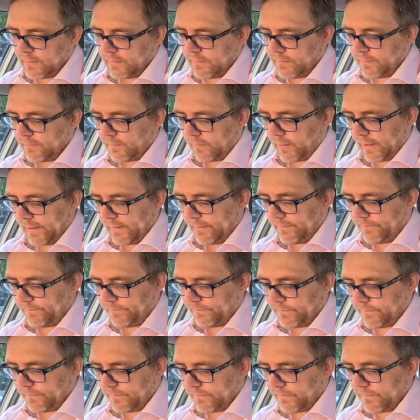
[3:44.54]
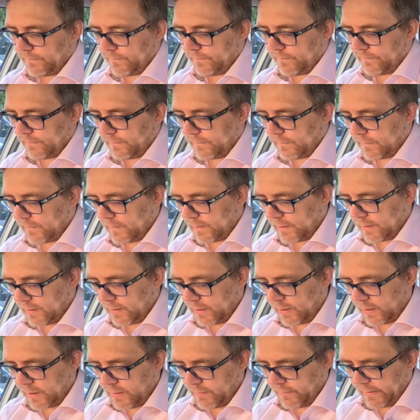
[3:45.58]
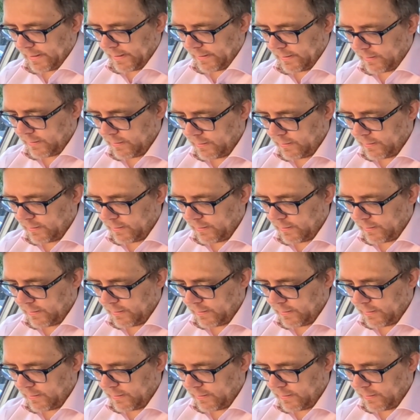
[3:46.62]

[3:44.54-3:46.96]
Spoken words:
Right. Are you in?